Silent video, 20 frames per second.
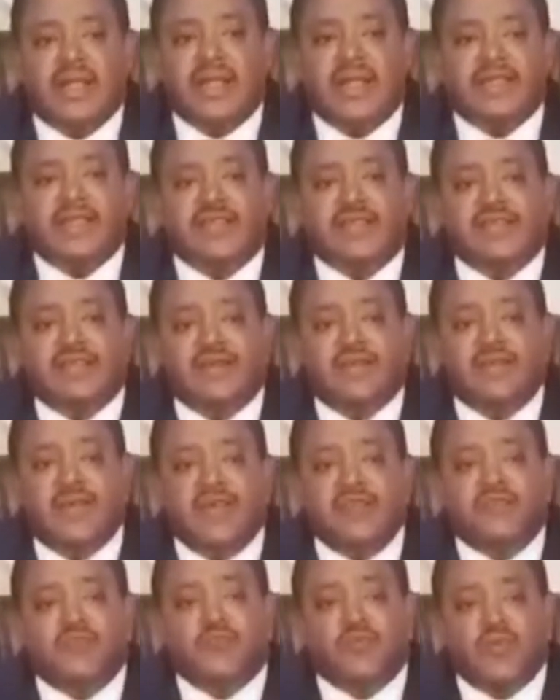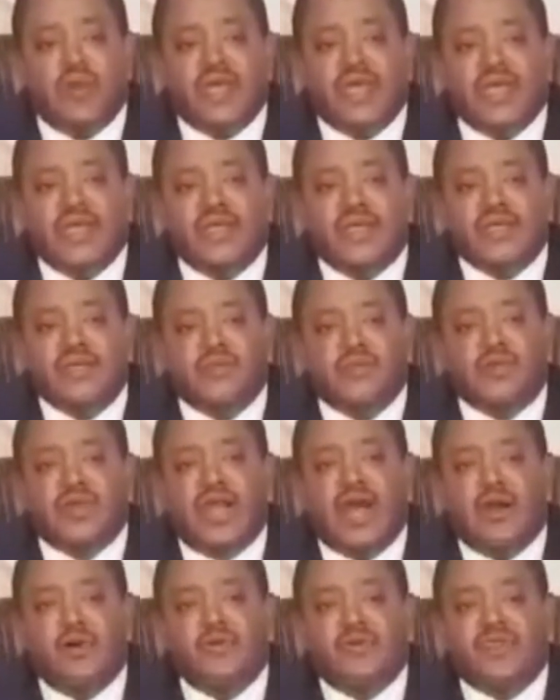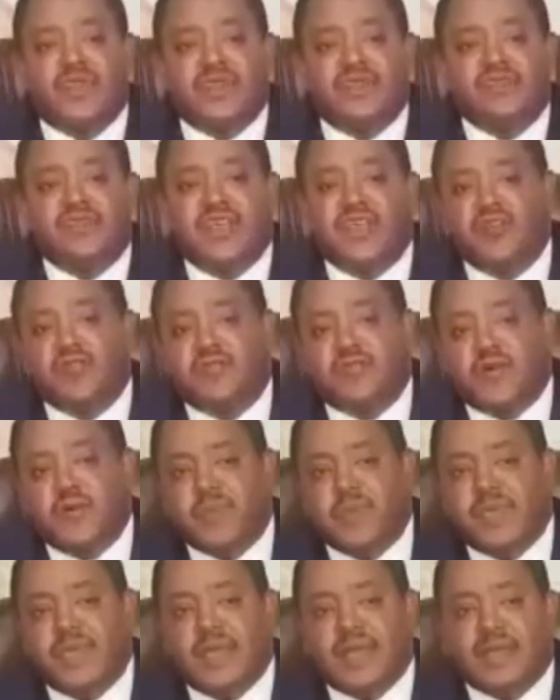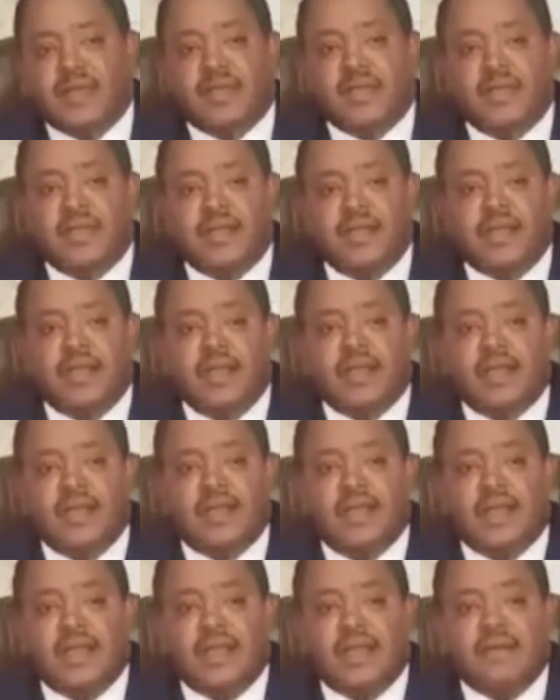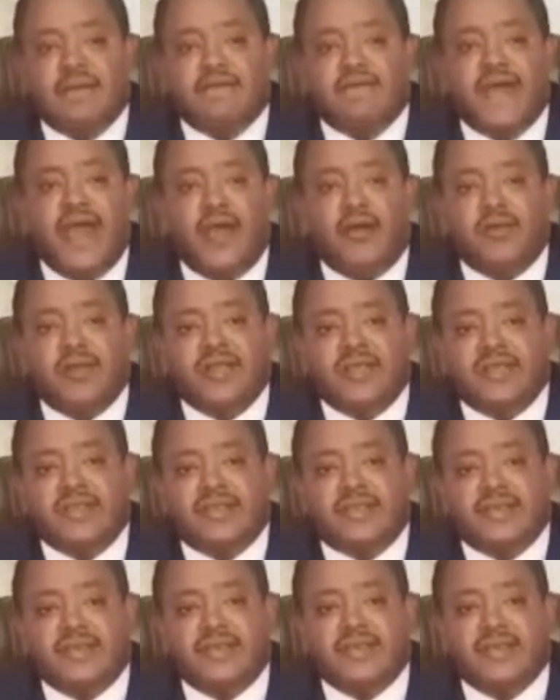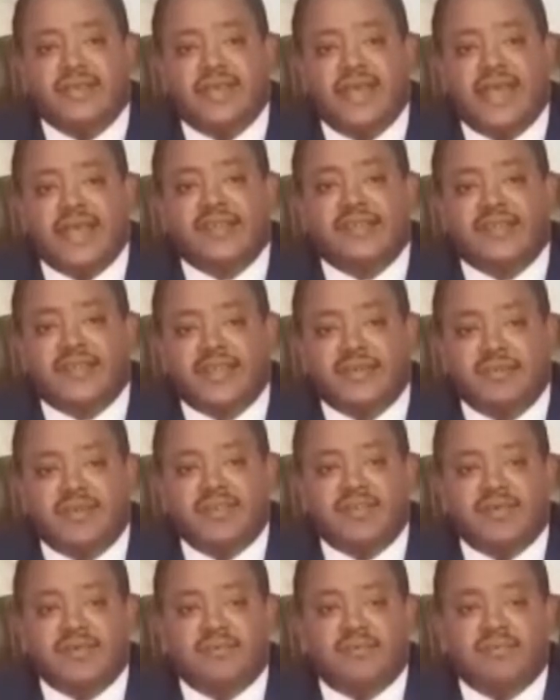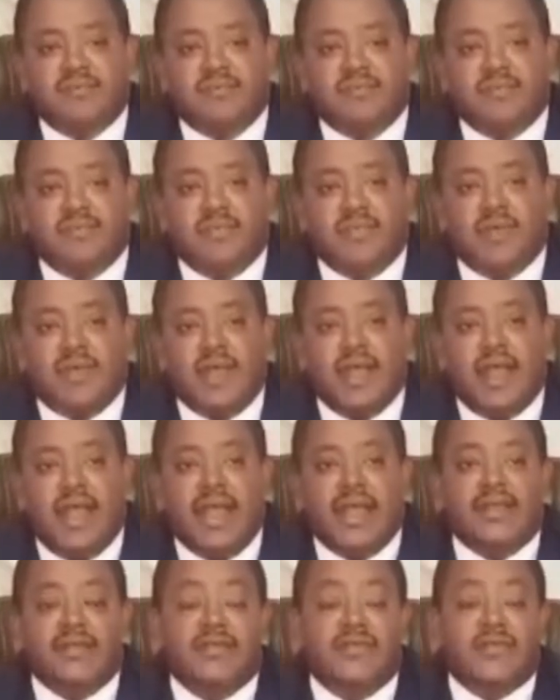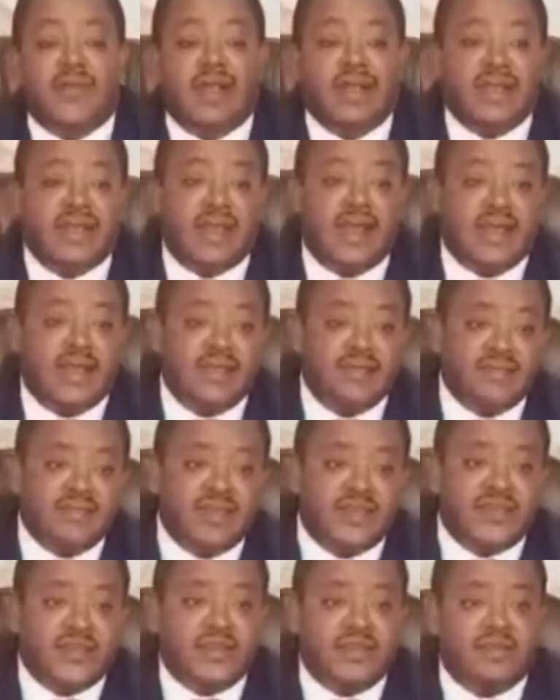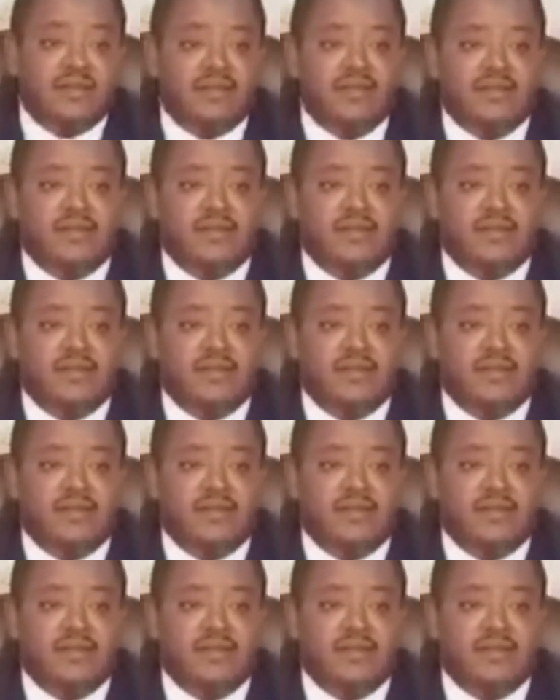It is the best way to counter xenophobia, violent extremism, and radicalization.